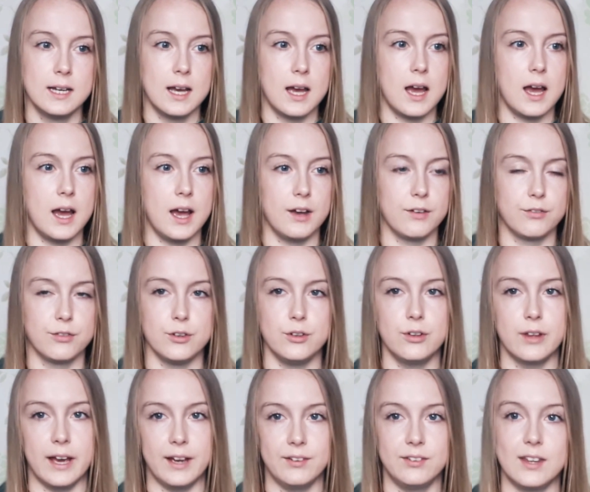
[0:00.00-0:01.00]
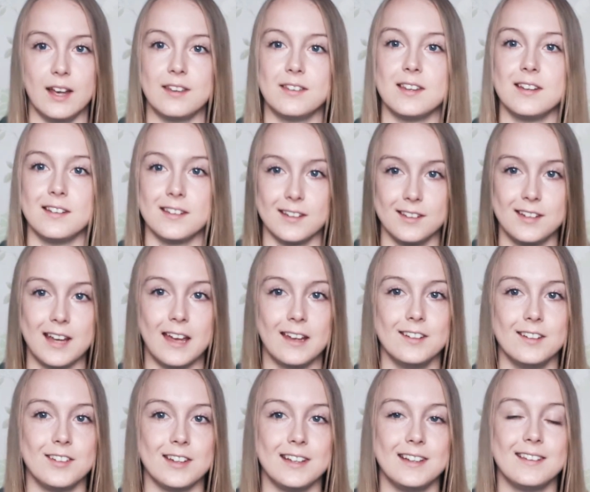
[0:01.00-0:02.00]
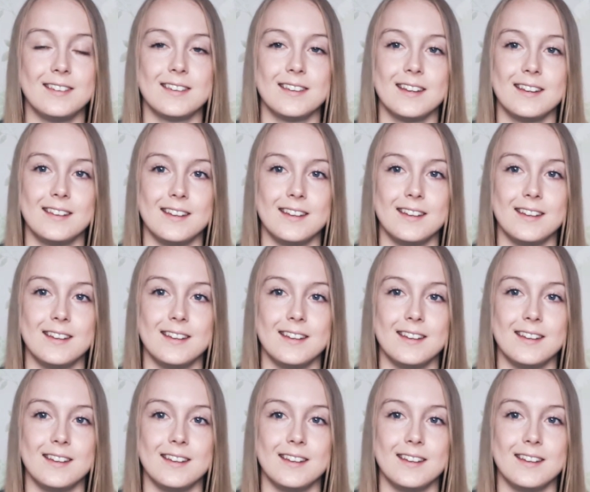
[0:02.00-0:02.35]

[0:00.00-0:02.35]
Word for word: uh, through life's lessons and challenges